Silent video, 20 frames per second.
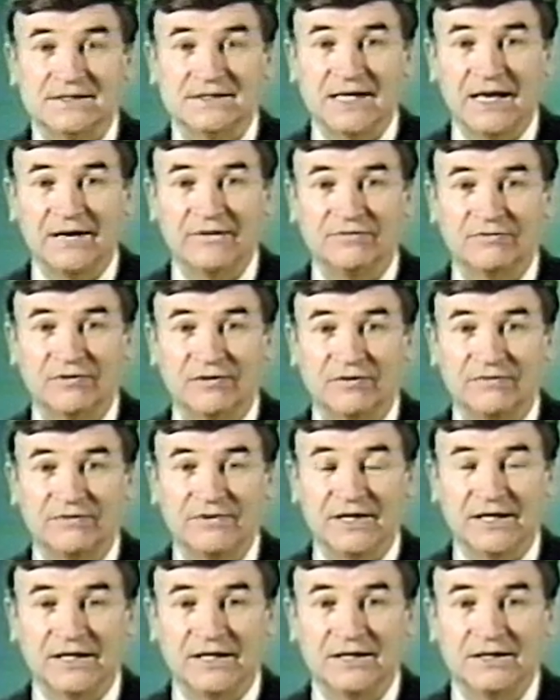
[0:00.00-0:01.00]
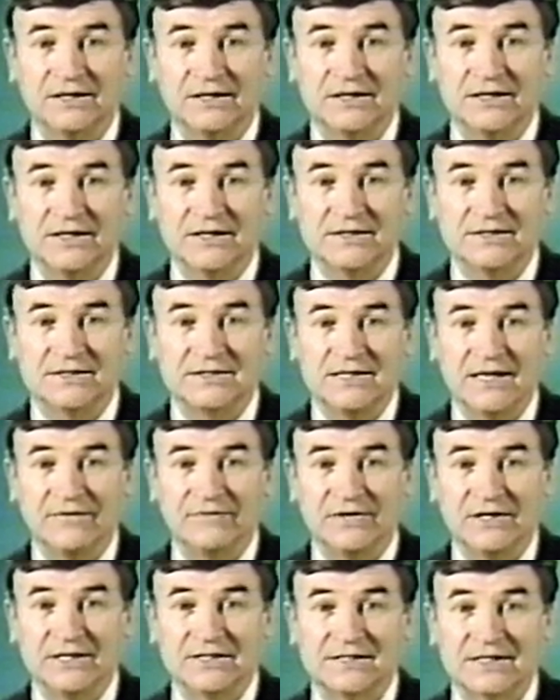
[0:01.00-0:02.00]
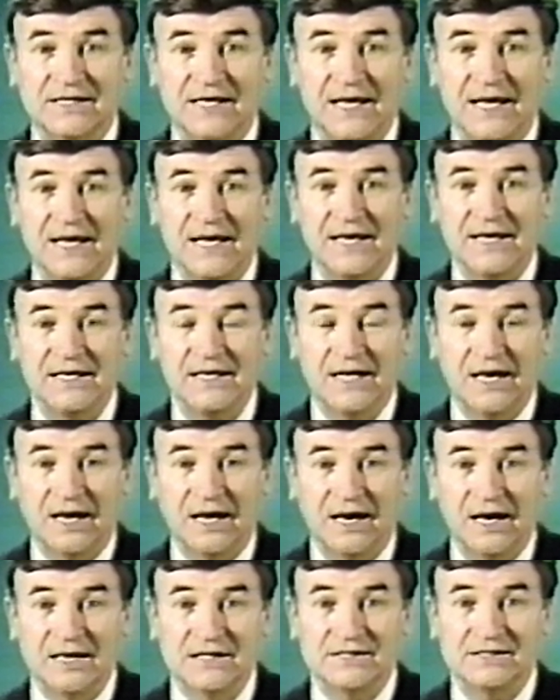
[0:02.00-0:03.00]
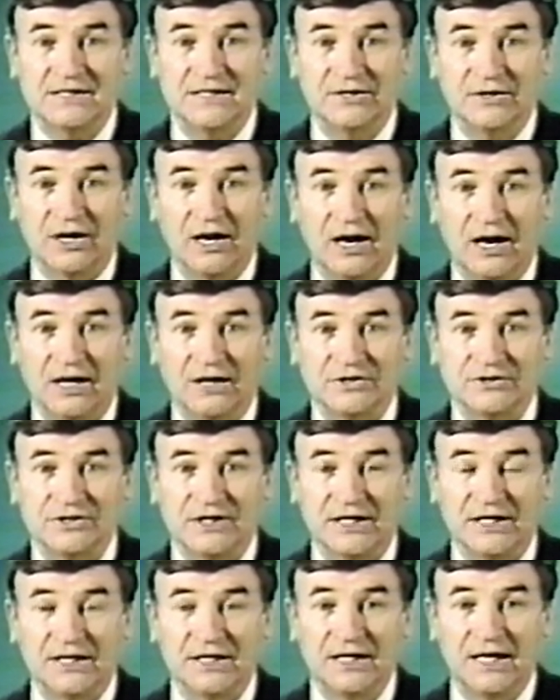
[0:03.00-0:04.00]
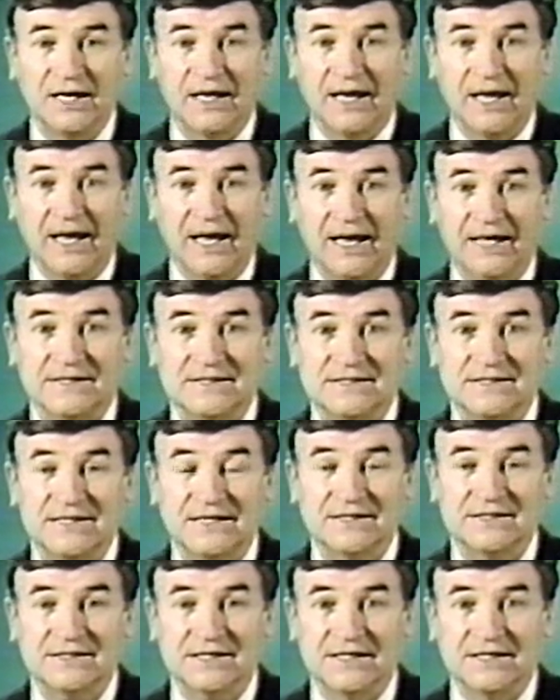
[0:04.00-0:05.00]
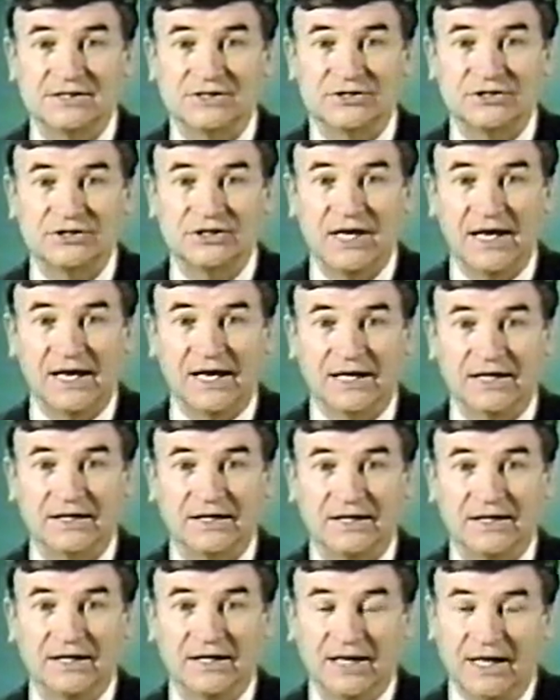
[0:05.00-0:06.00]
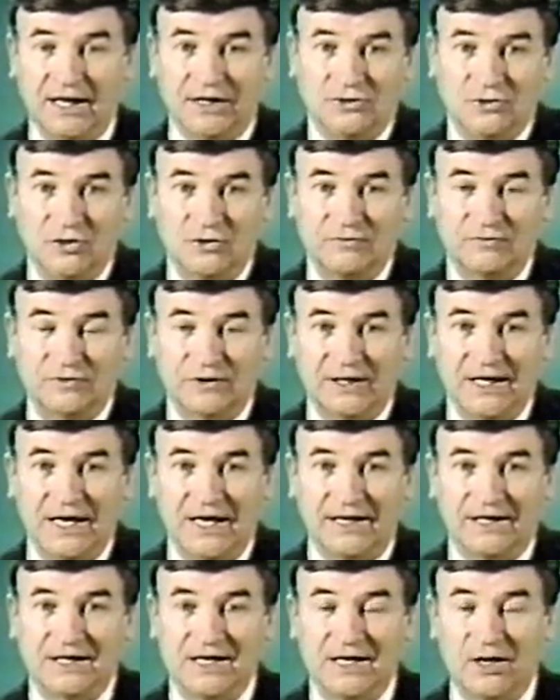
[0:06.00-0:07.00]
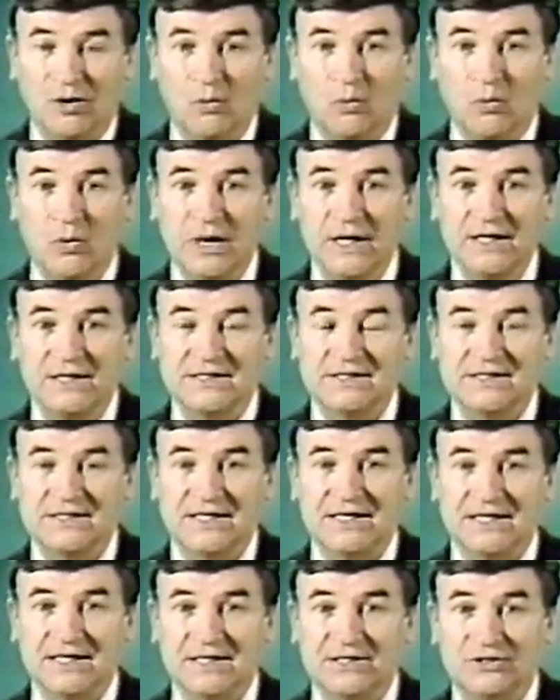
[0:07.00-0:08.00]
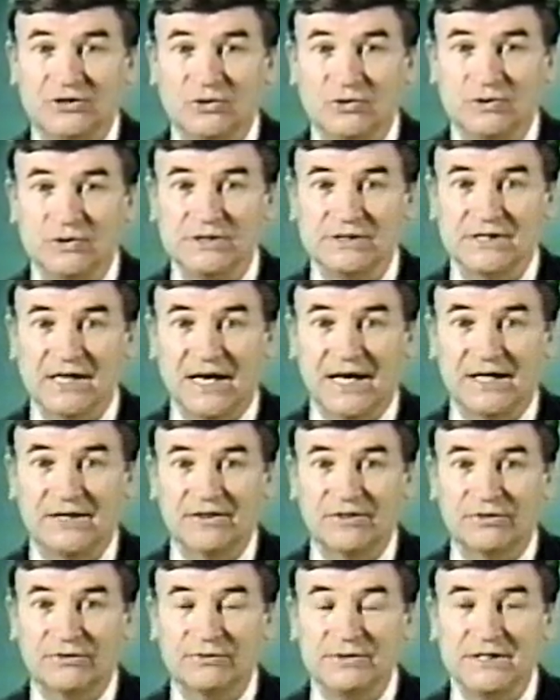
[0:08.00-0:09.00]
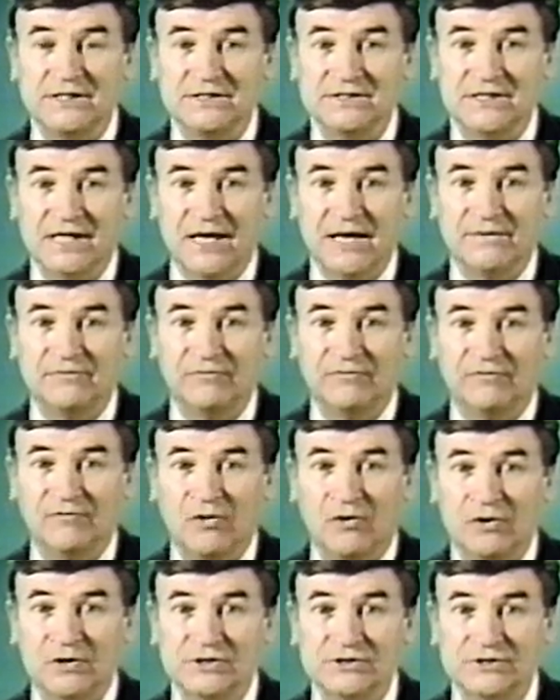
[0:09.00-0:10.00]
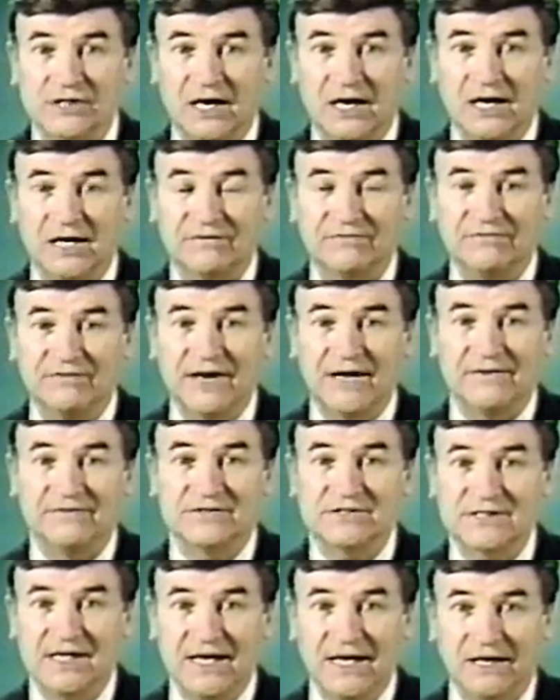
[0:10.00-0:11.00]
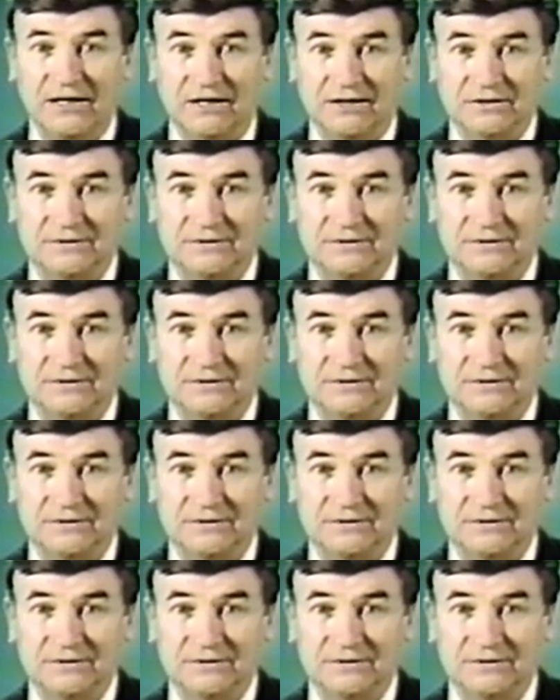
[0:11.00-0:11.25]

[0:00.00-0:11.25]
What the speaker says: F or V. 7 is K, hard C or hard G. And 6 is J. And don't forget, 1 is T, 2 is N, 3 is M, 4 is R, 5 is L.